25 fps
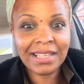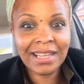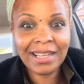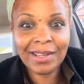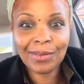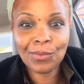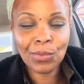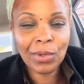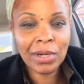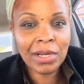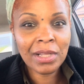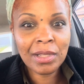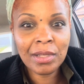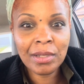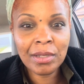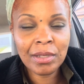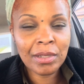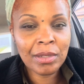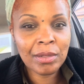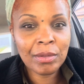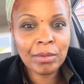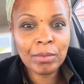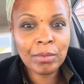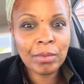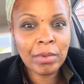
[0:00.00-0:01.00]
And one of
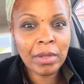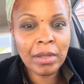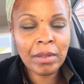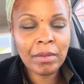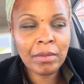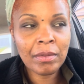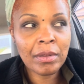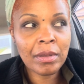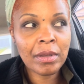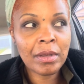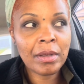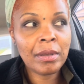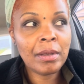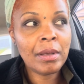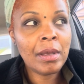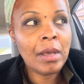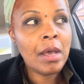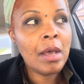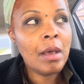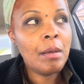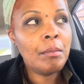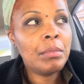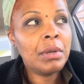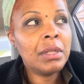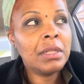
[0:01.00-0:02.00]
the
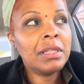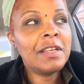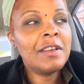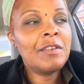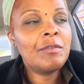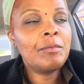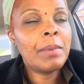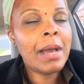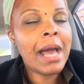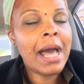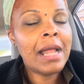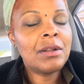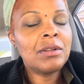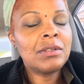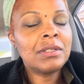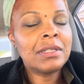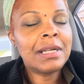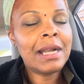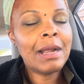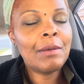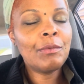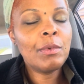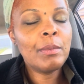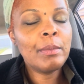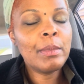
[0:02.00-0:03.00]
belief patterns that
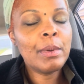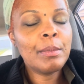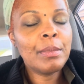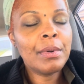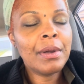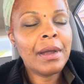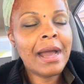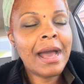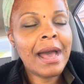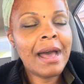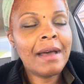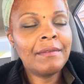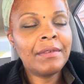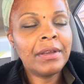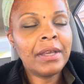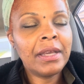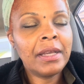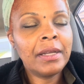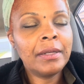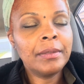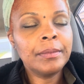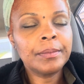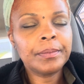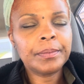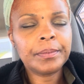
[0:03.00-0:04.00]
I remember
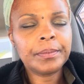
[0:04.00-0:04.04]
having,